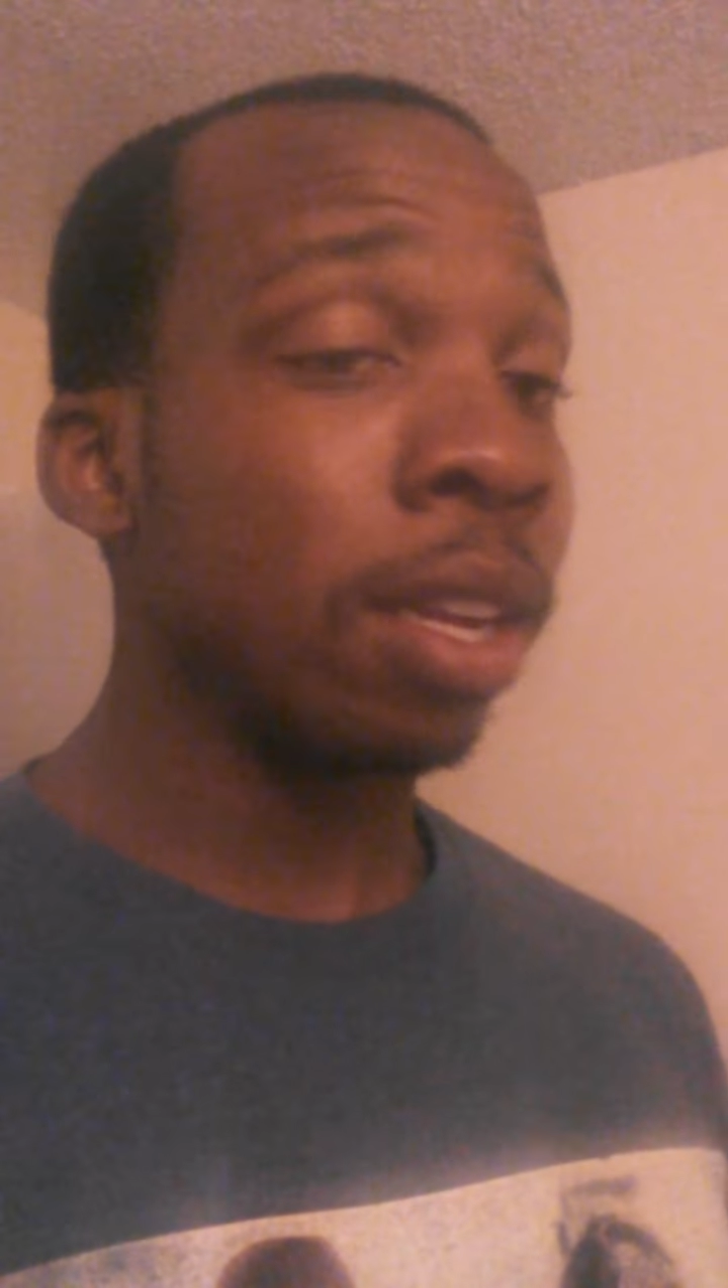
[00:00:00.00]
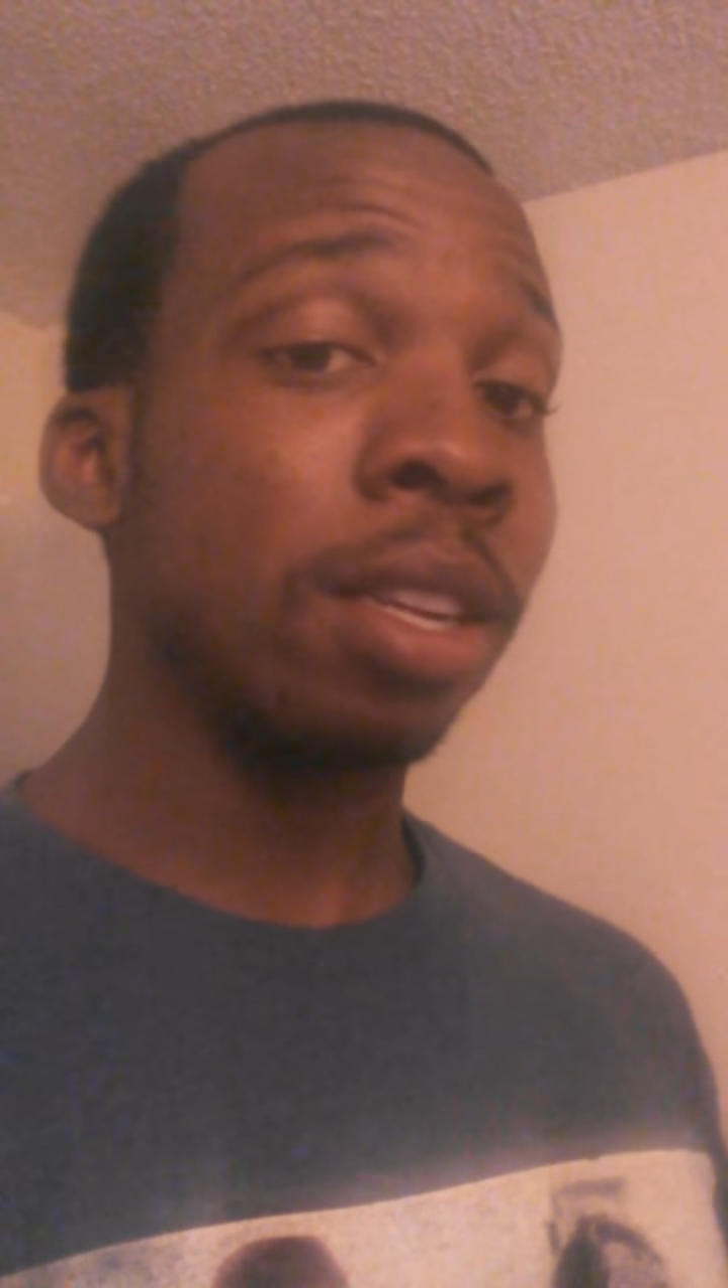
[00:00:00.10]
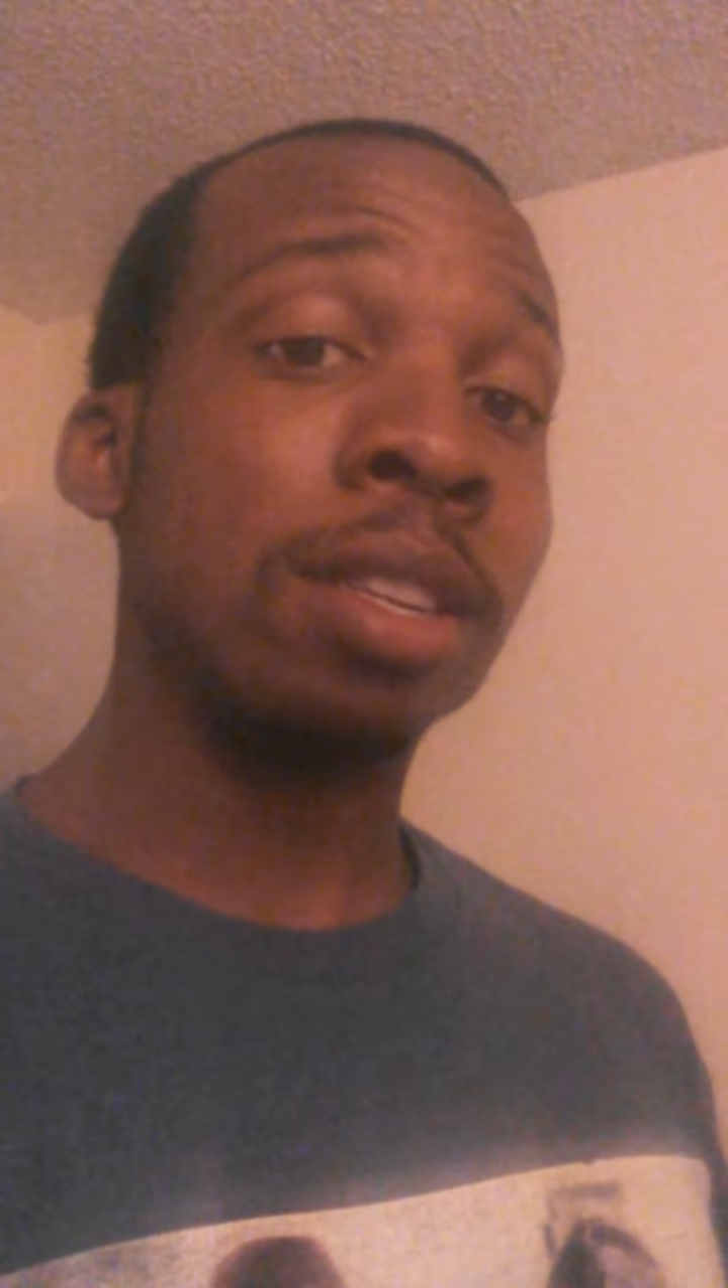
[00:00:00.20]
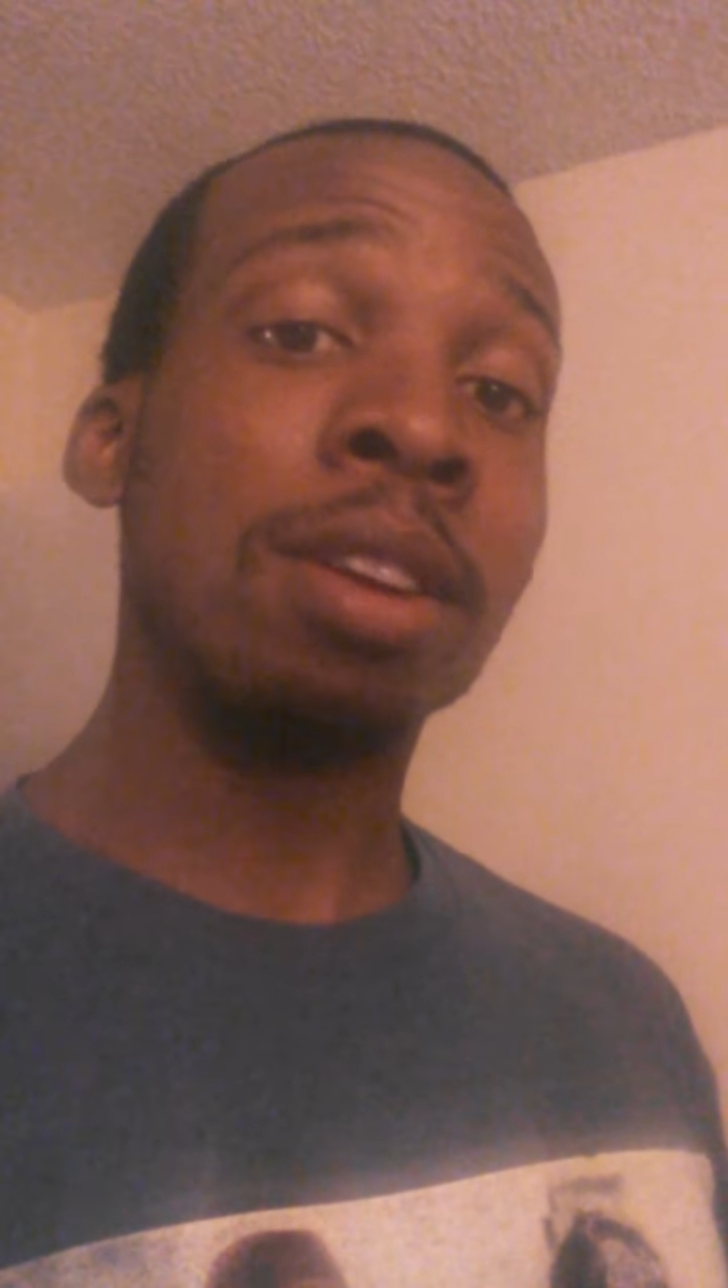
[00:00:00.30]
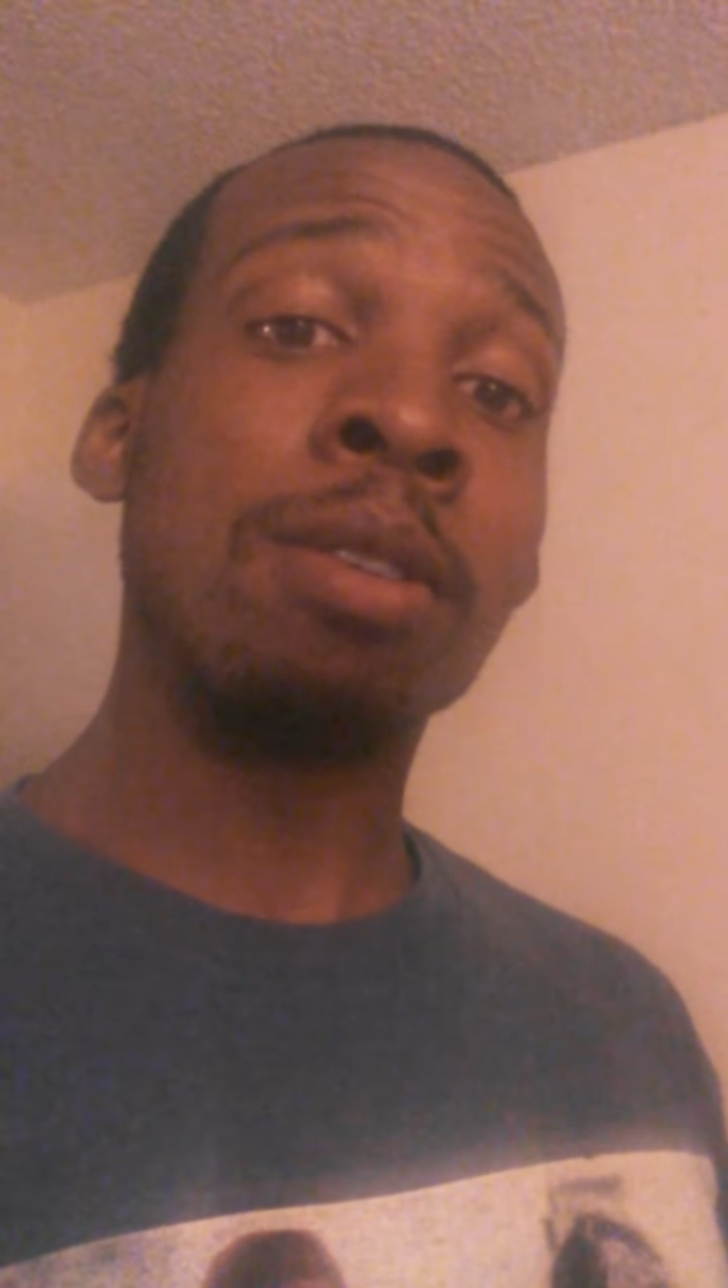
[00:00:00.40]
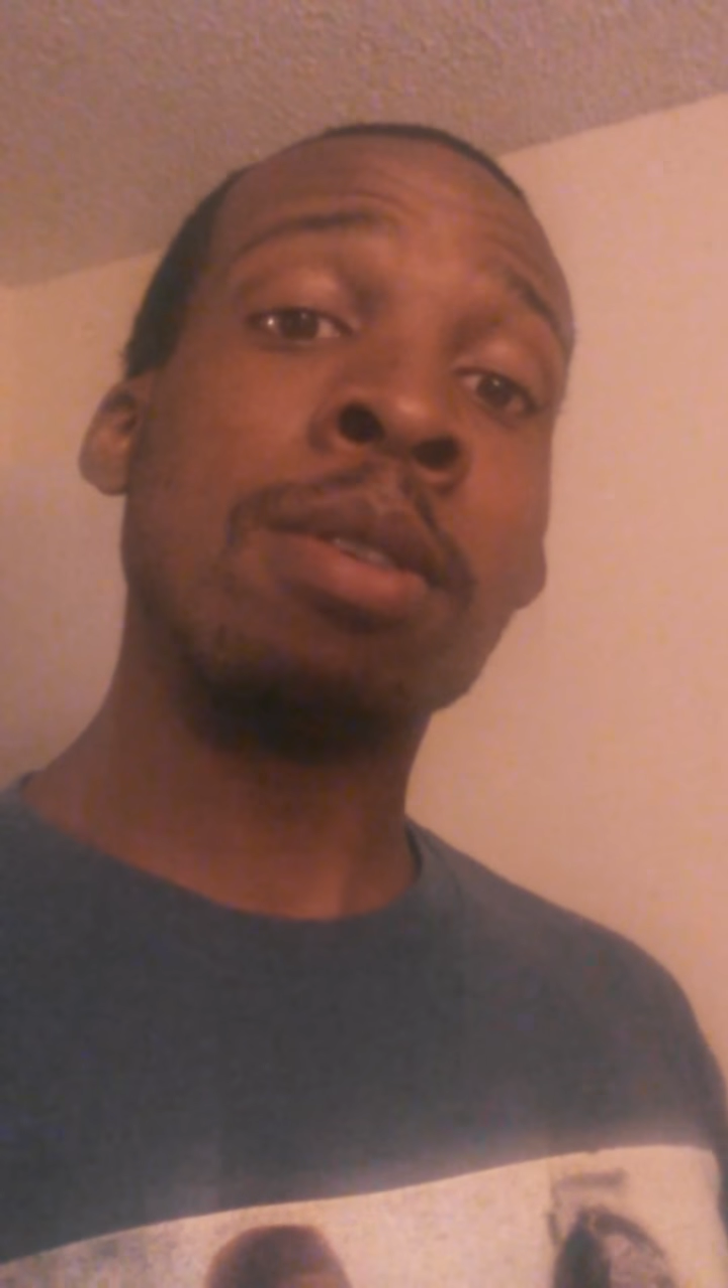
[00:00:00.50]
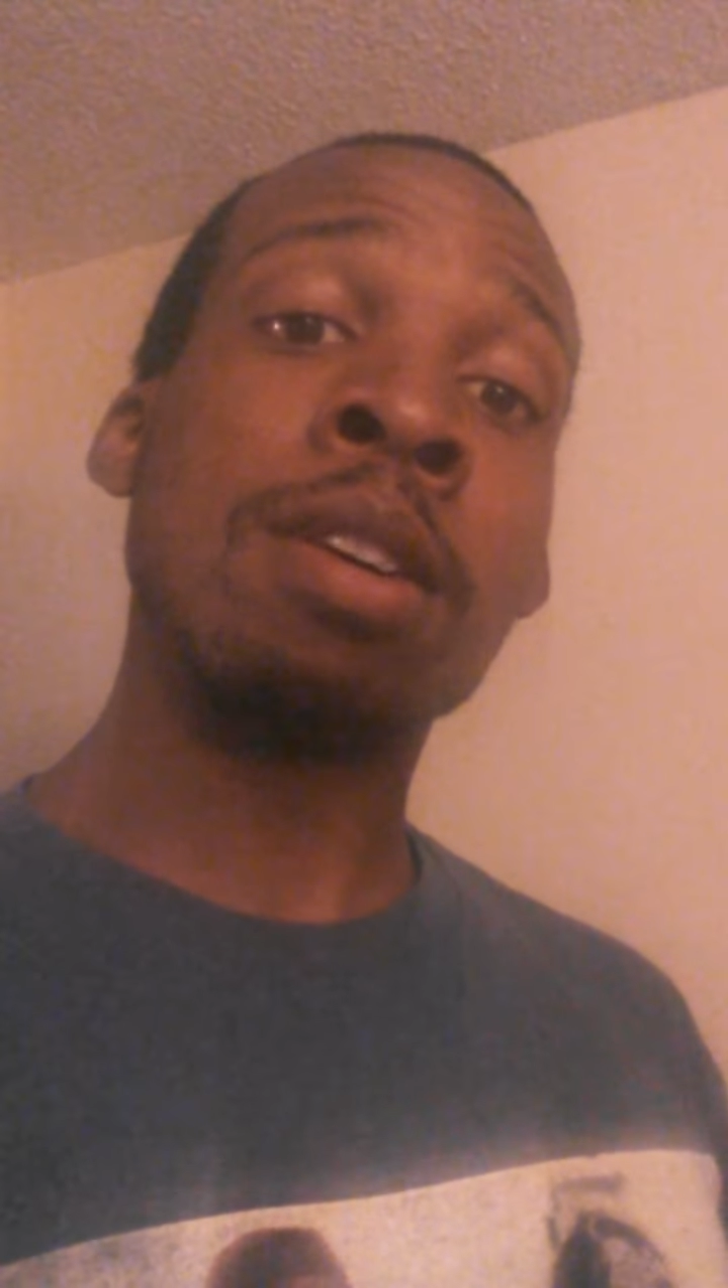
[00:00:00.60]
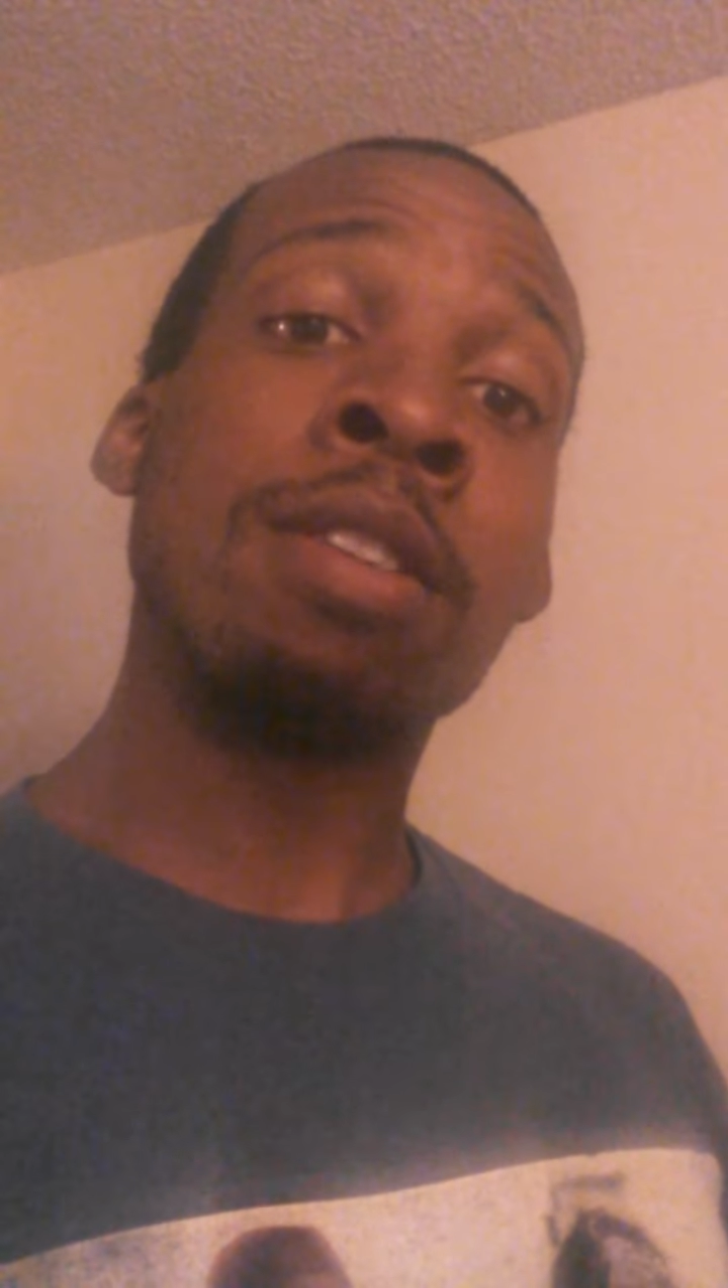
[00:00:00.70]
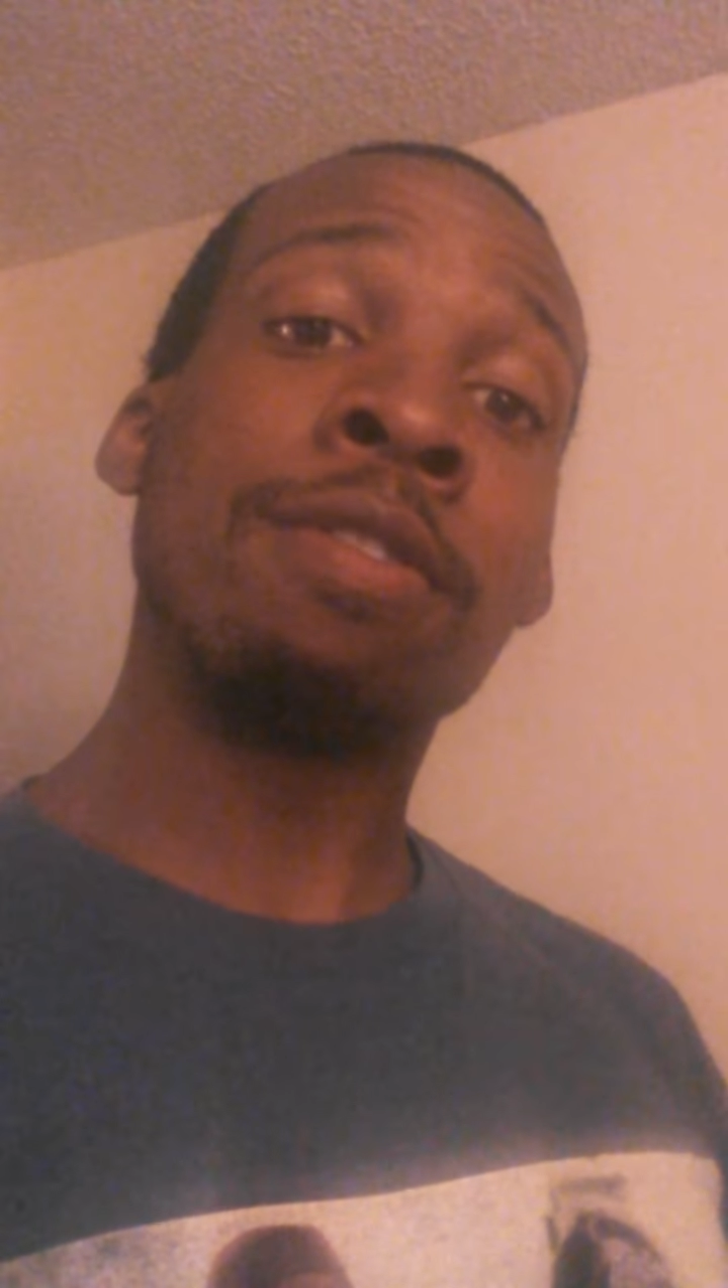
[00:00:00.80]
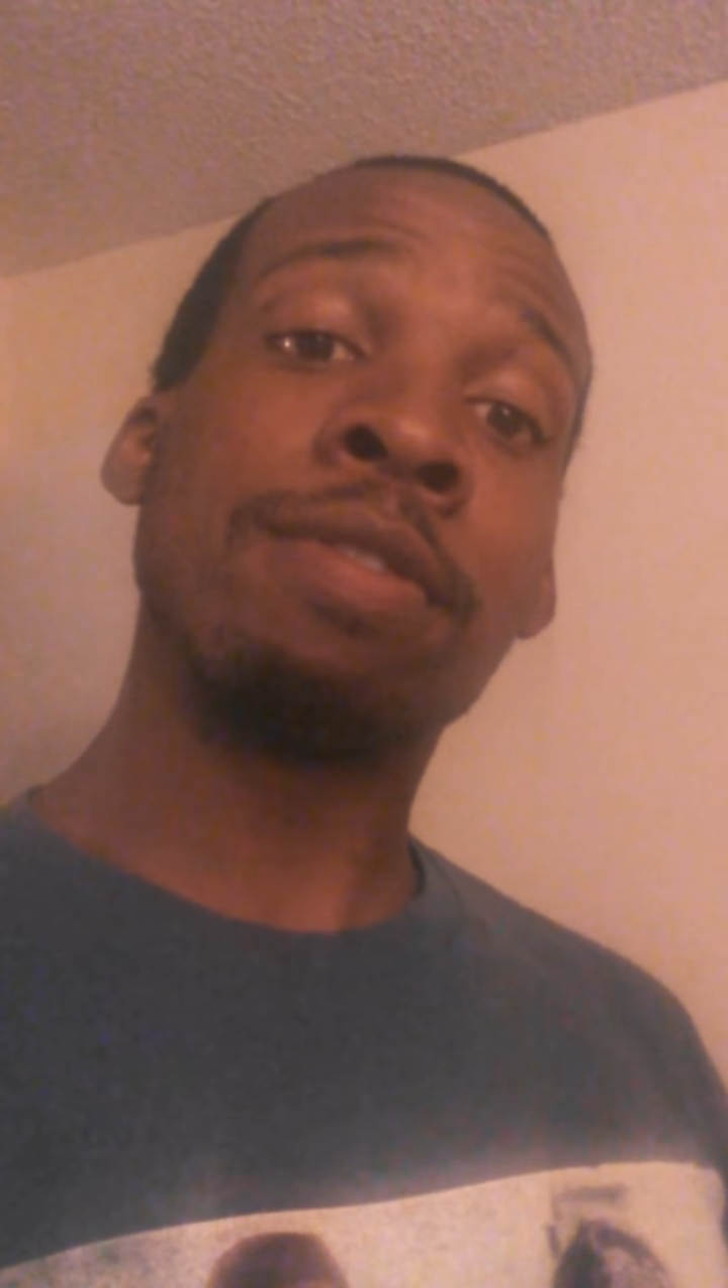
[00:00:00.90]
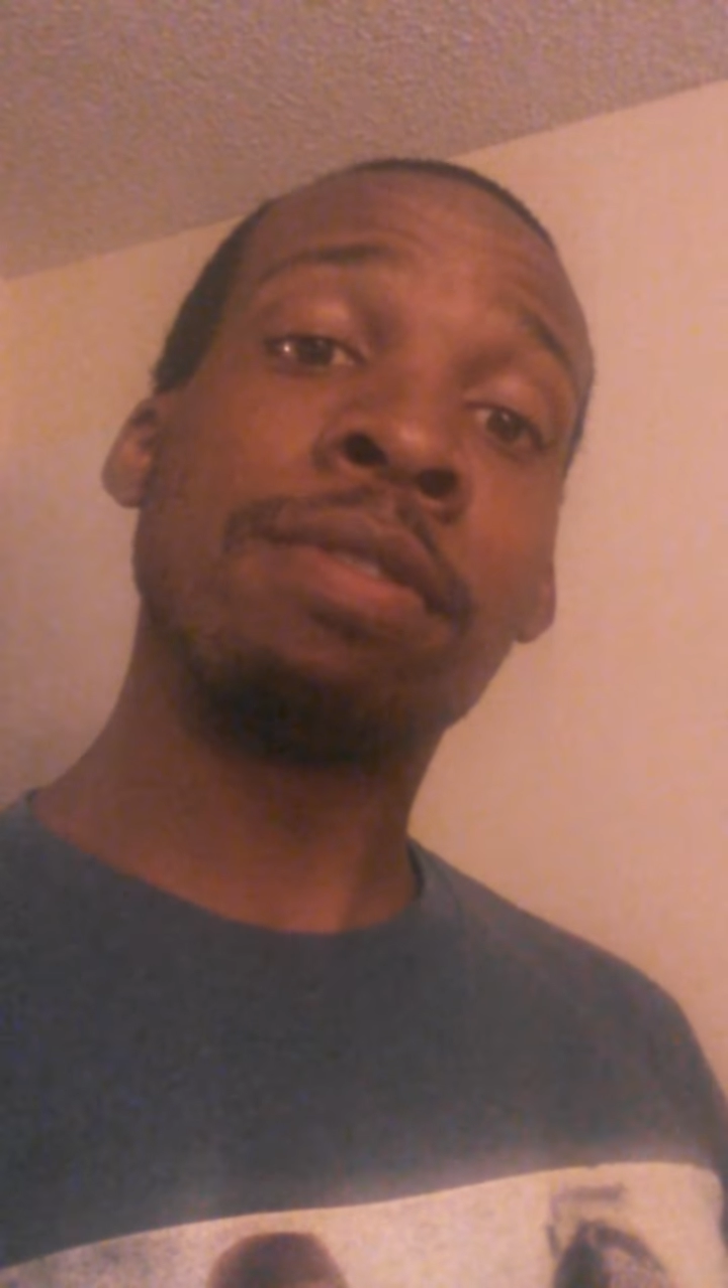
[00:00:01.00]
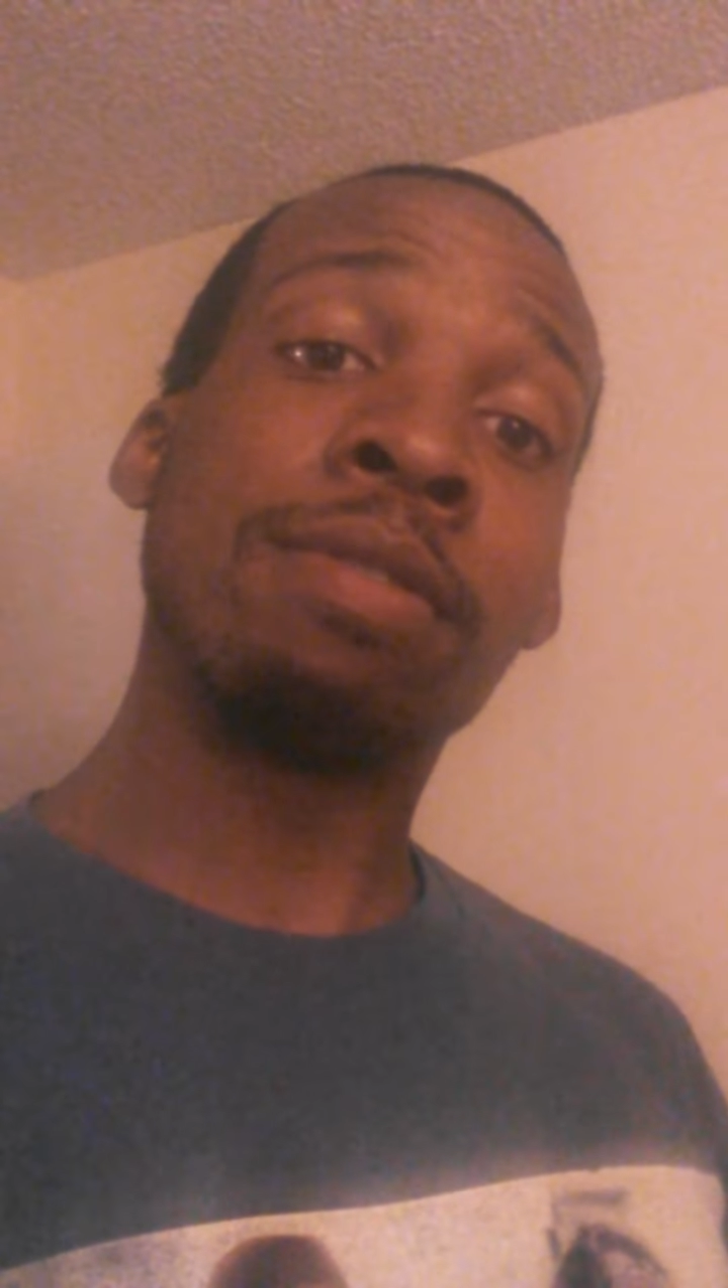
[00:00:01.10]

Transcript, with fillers: Show off,